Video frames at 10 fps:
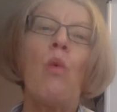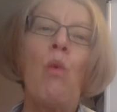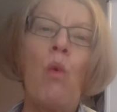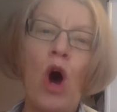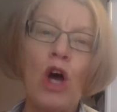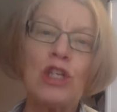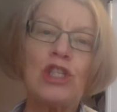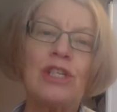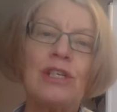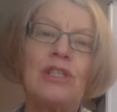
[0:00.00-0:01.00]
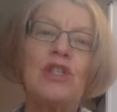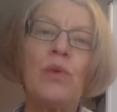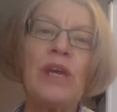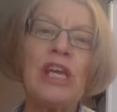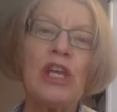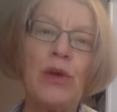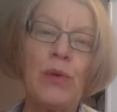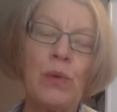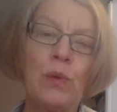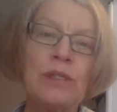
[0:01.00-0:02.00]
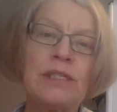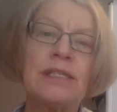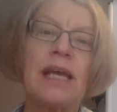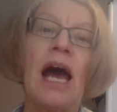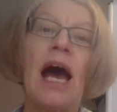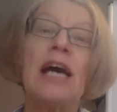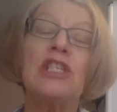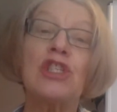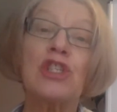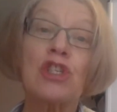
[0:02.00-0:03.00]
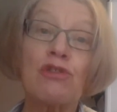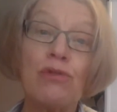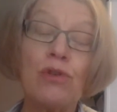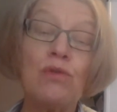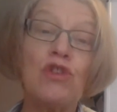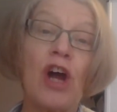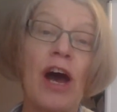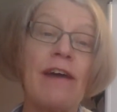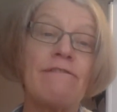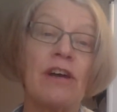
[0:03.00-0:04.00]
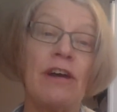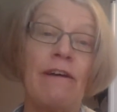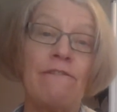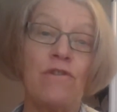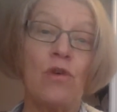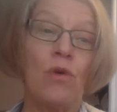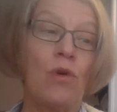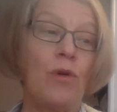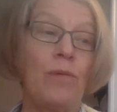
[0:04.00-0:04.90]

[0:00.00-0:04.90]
What do we use a screwdriver for?